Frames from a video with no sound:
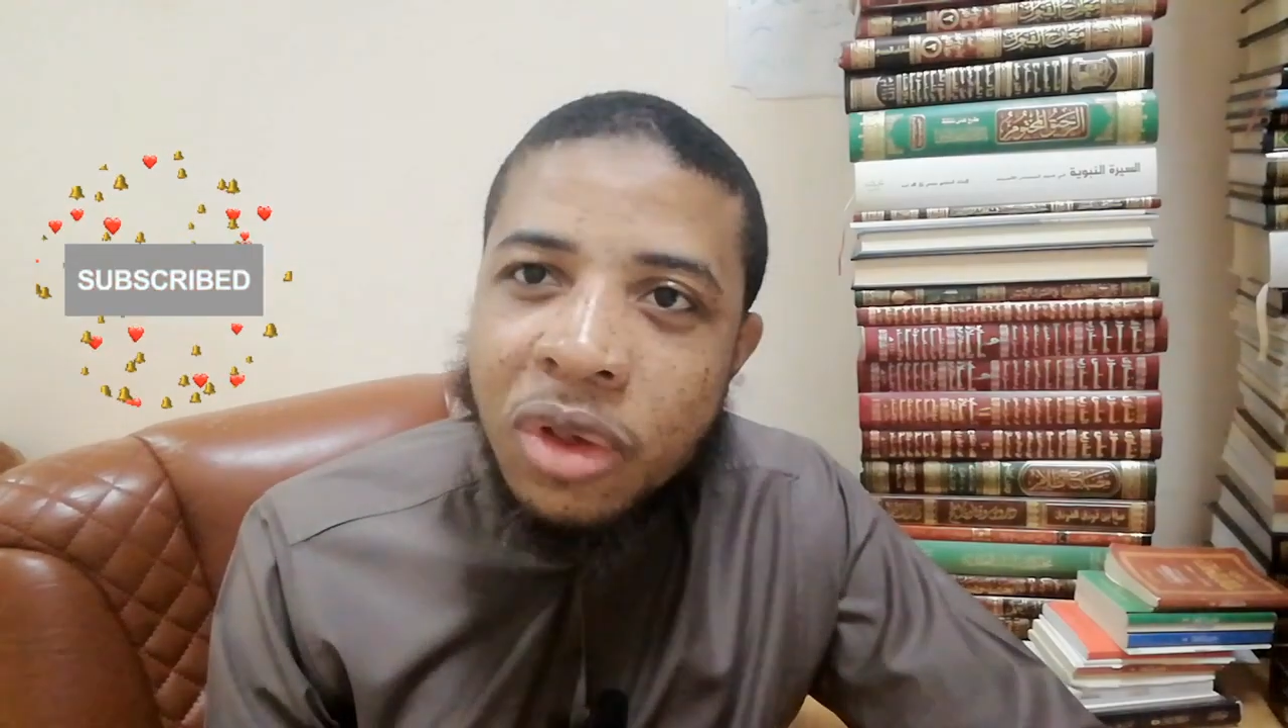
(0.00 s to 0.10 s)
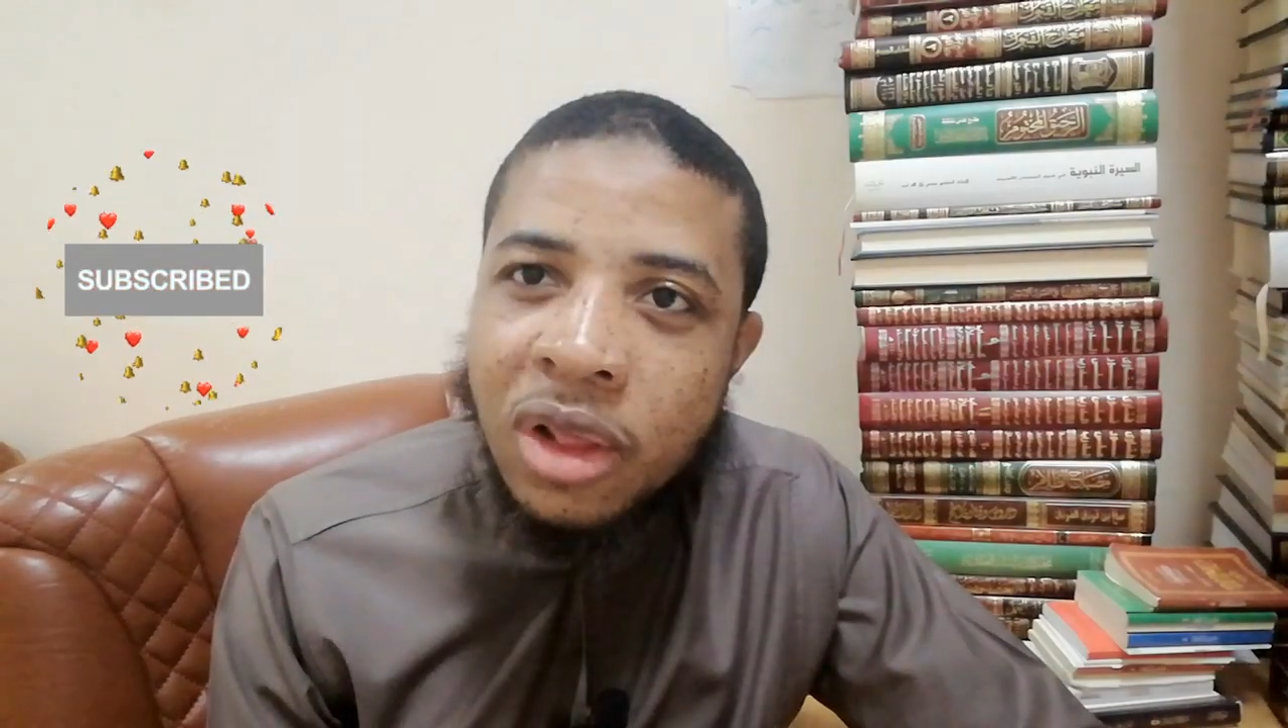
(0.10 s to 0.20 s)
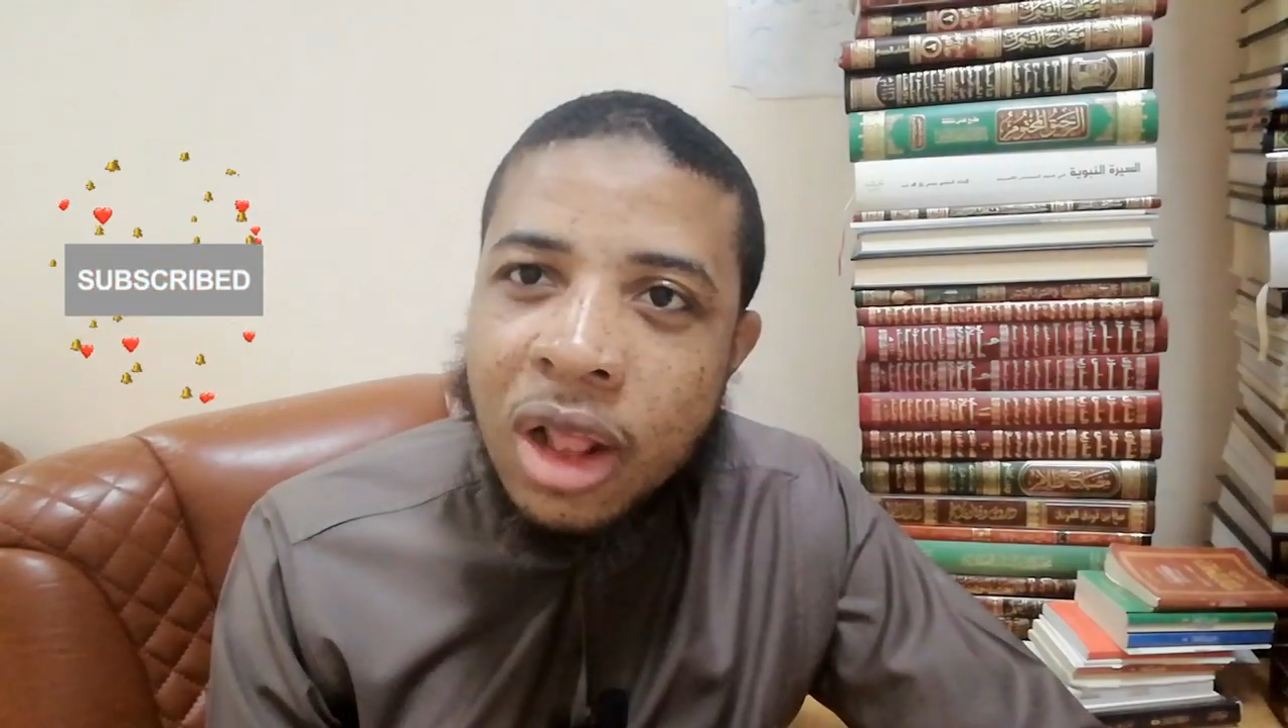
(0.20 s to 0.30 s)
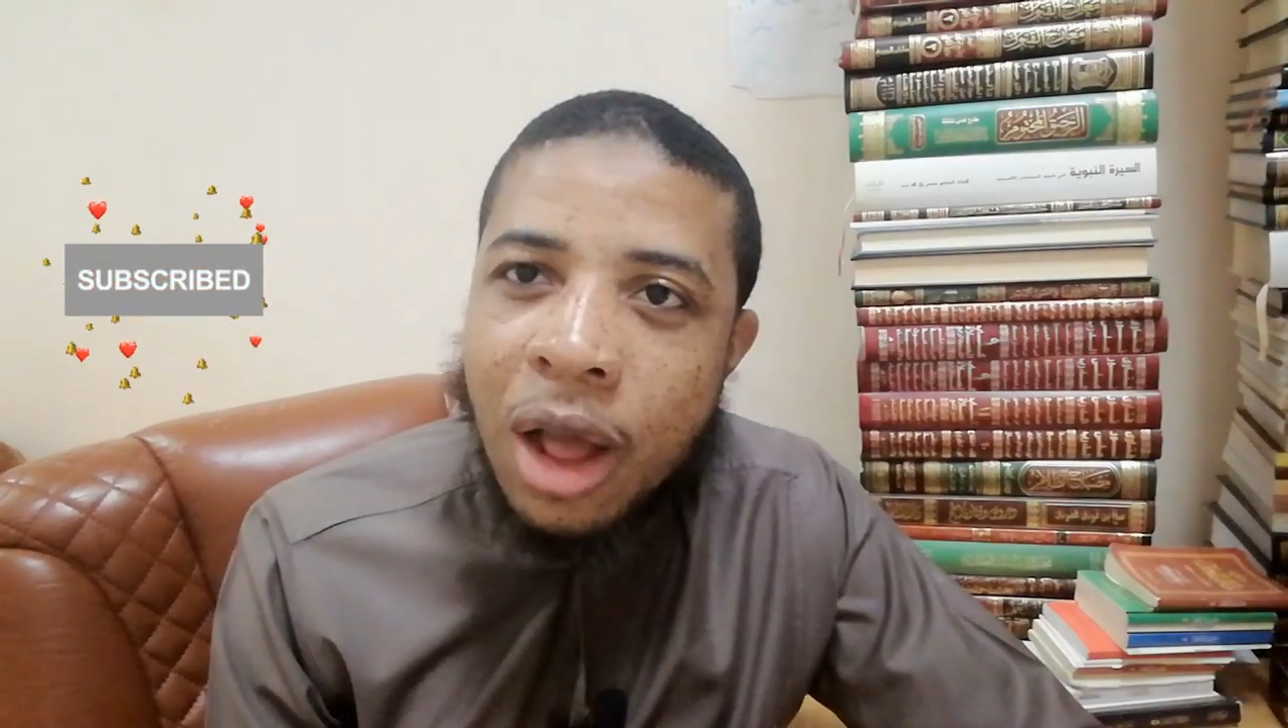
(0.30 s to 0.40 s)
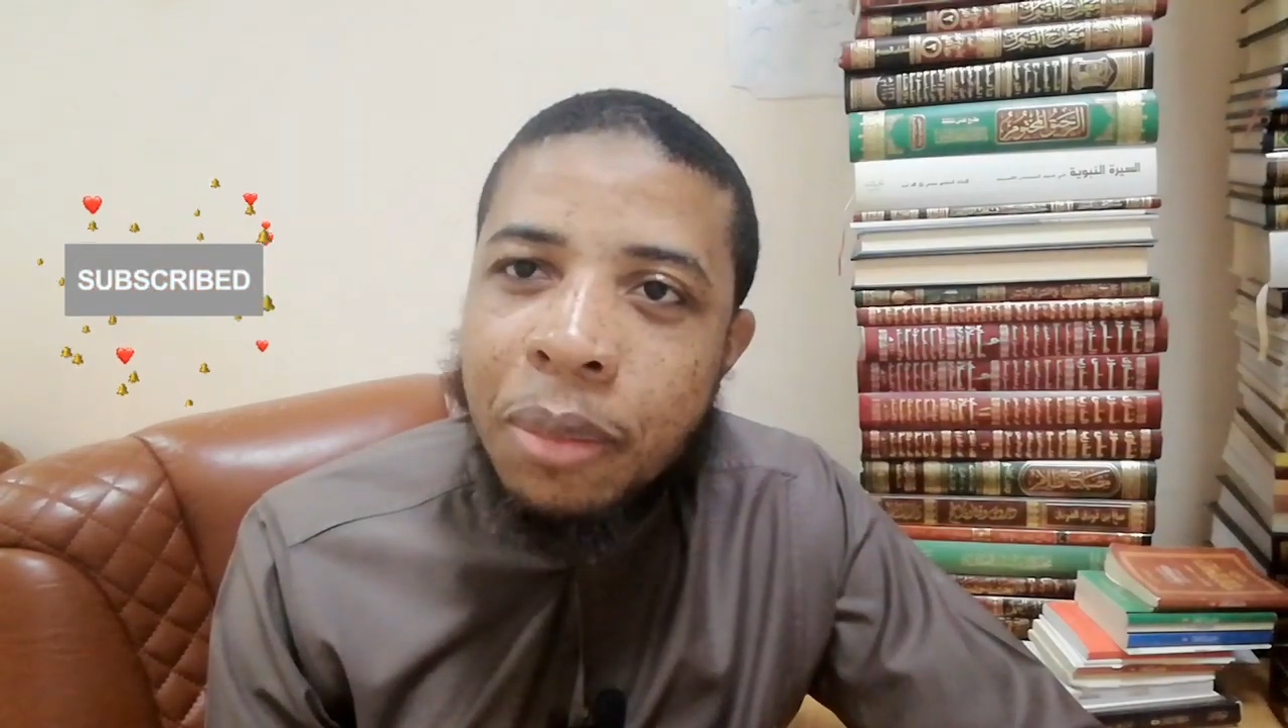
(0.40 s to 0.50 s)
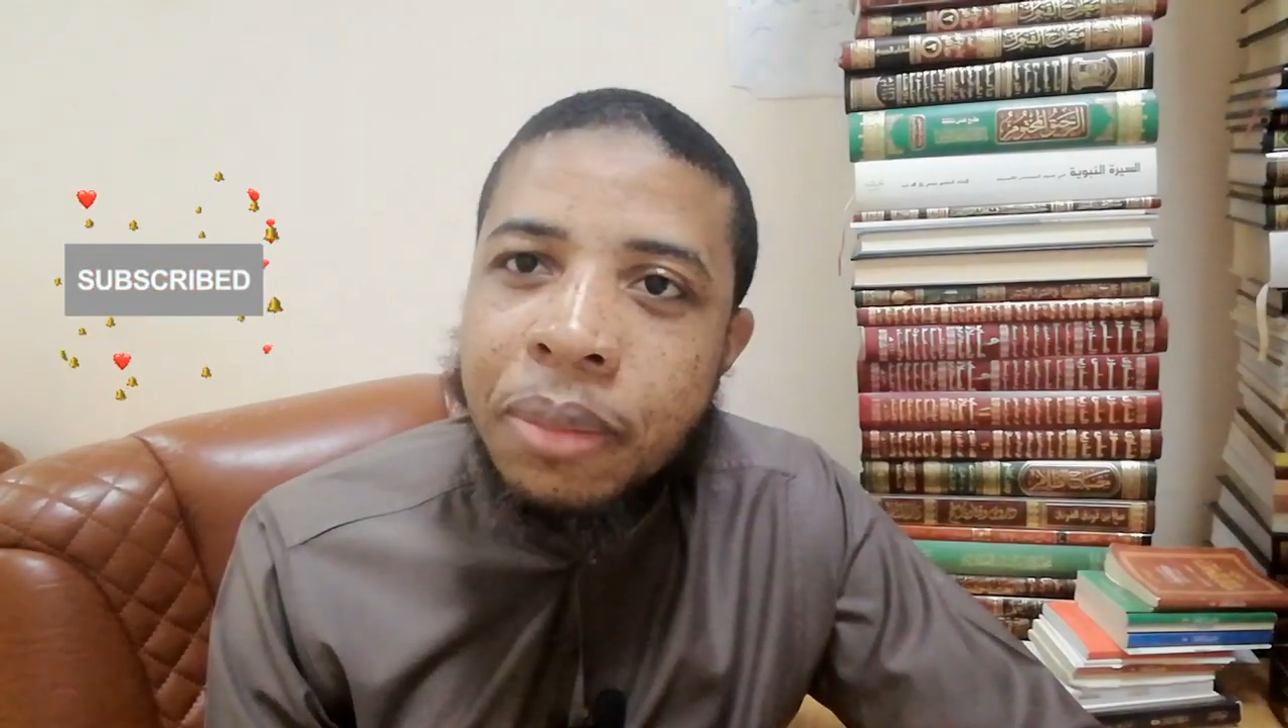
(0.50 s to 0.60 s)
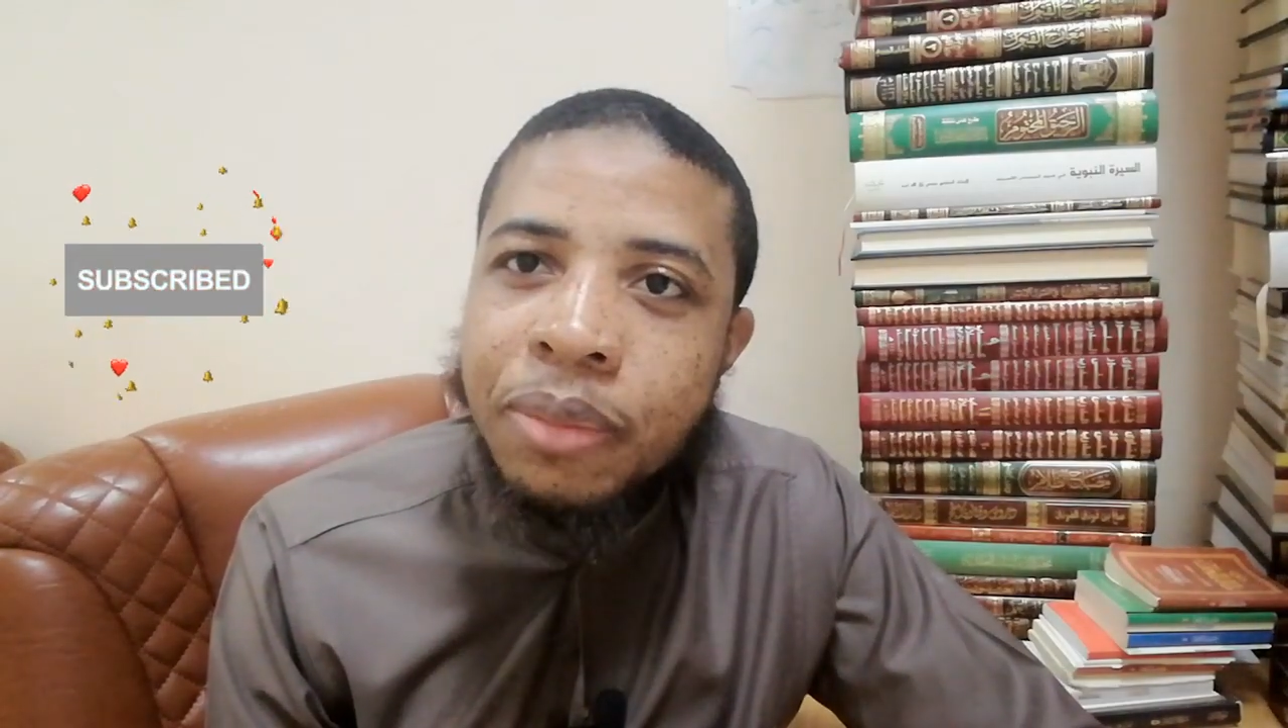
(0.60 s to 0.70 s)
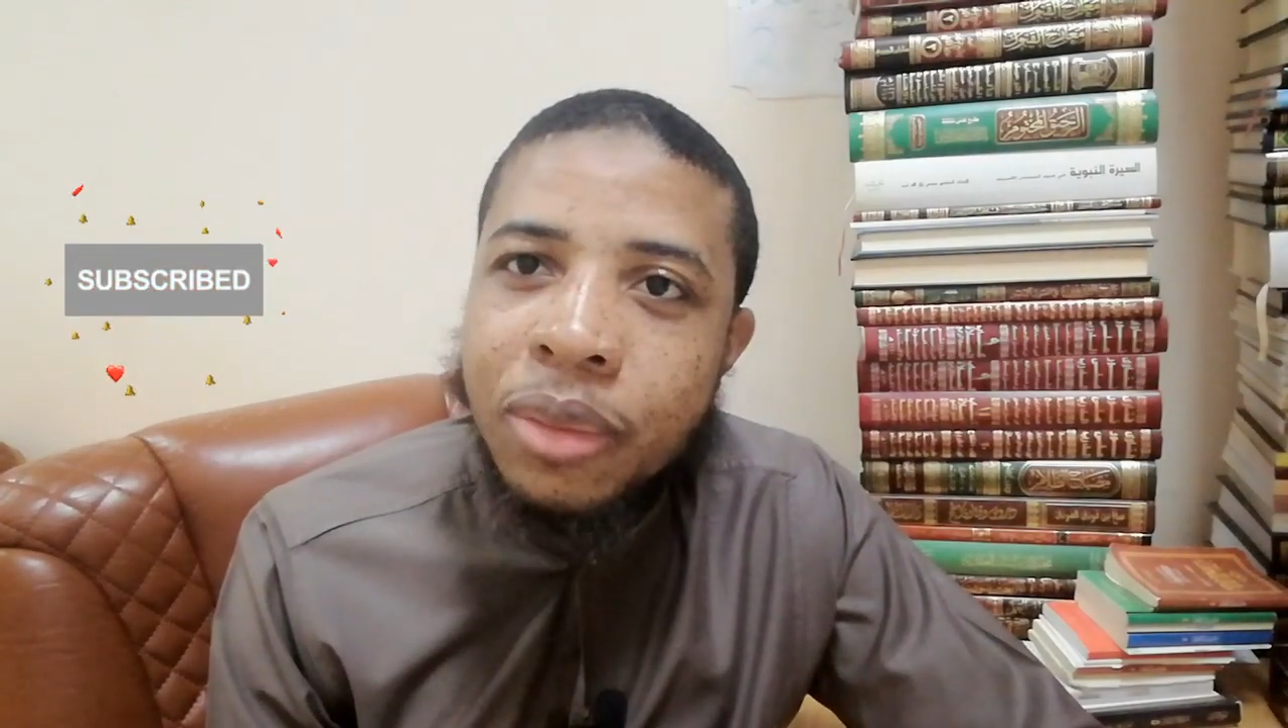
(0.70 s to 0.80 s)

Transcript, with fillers: Islam,